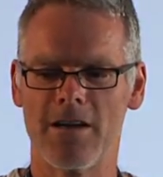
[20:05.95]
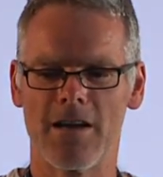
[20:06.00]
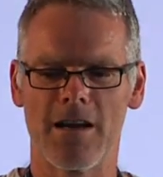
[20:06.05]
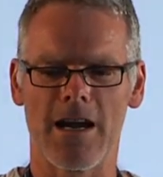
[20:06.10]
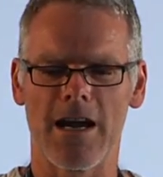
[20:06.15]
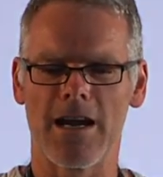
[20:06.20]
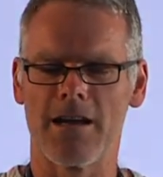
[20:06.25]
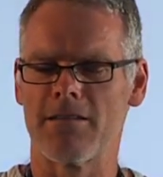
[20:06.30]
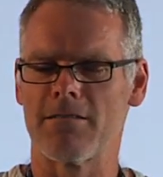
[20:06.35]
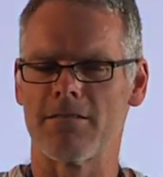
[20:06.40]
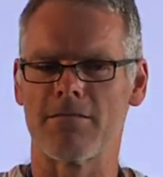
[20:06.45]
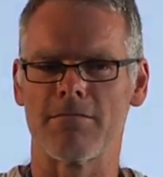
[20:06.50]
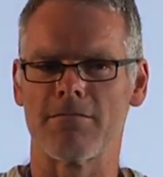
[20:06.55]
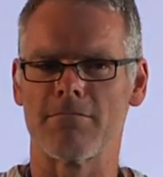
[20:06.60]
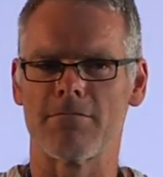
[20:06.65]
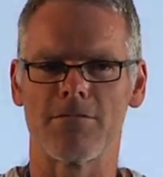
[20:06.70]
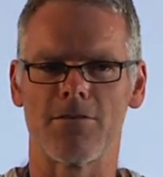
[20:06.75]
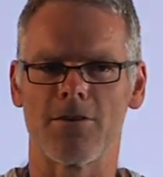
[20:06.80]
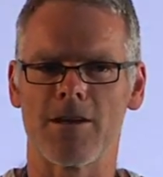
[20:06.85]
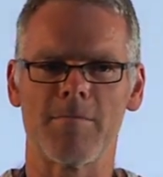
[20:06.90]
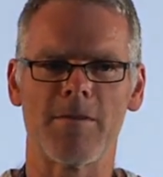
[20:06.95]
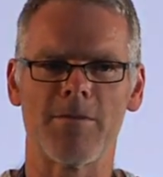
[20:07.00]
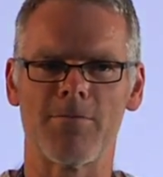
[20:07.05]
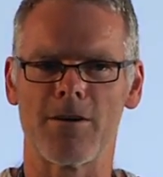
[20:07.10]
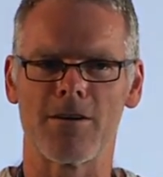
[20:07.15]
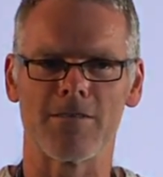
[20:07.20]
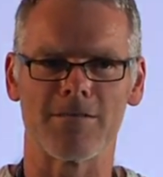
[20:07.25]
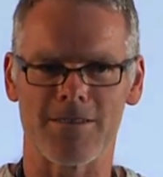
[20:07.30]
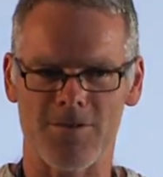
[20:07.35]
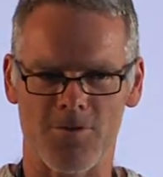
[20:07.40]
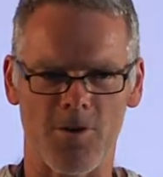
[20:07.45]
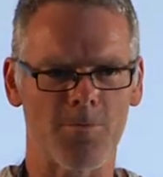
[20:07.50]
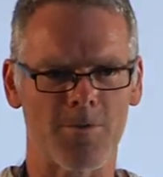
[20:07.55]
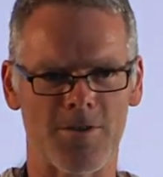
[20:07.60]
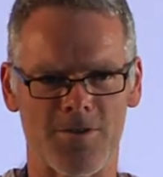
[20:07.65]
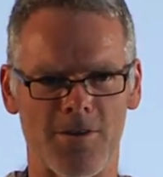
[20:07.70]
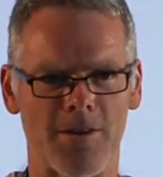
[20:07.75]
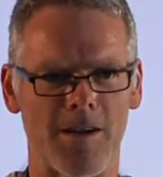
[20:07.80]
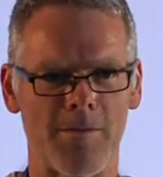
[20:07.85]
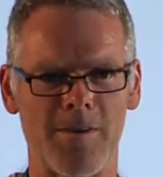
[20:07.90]
And don't get me wrong, there's
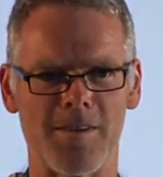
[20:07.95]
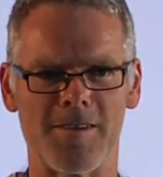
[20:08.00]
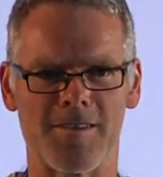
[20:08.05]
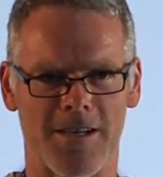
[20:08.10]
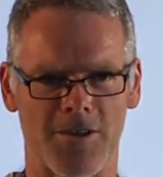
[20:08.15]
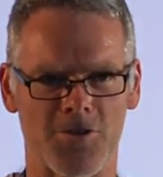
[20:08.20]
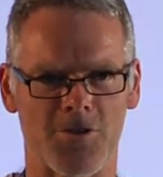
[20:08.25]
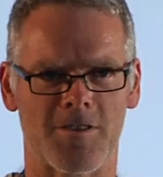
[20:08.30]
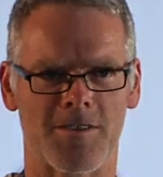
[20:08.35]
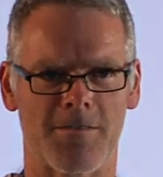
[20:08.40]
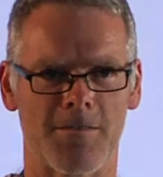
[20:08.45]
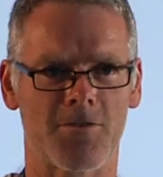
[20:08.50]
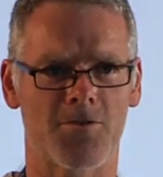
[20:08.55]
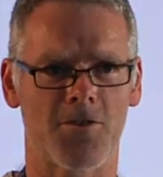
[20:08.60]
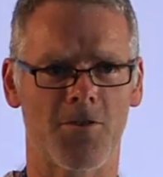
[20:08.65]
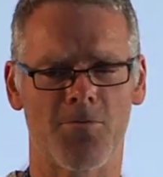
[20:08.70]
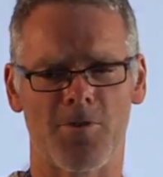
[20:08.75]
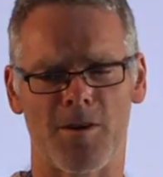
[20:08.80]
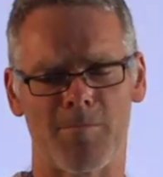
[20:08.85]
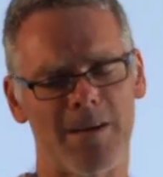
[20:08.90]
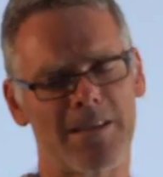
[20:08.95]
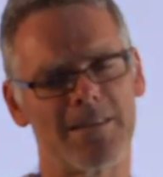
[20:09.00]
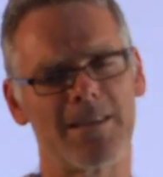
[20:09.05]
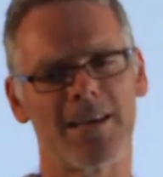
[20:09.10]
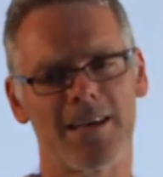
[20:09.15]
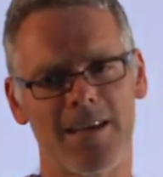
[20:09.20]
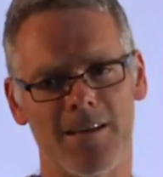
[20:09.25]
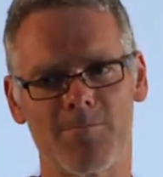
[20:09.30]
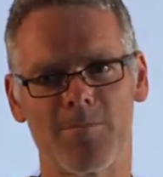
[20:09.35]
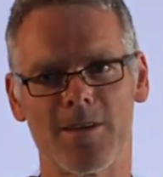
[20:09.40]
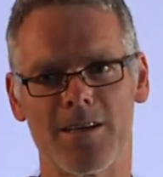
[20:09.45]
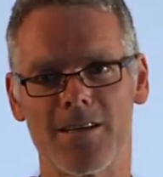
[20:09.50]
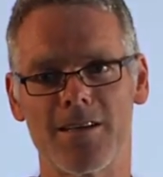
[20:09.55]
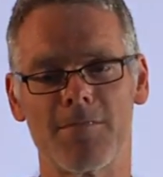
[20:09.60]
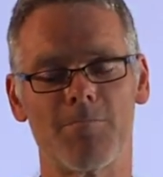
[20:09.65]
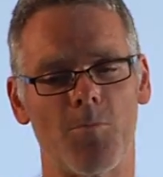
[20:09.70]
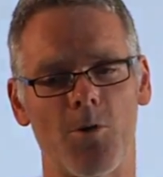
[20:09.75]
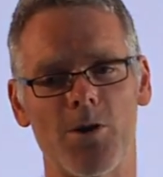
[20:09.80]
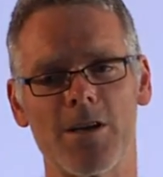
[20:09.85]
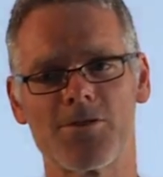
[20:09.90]
always going to be discussions about software, but they can be
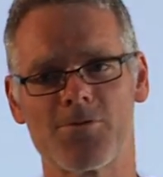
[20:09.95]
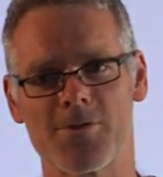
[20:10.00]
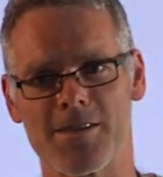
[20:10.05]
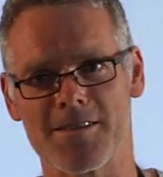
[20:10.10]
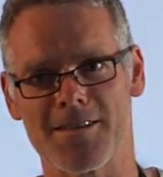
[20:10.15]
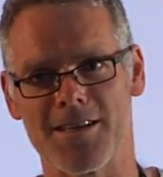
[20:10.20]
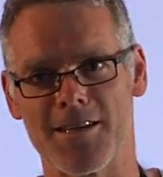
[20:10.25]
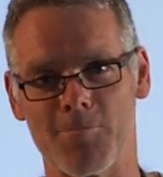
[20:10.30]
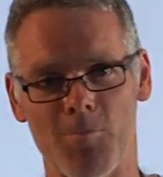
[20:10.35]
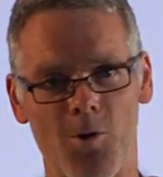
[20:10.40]
more interesting,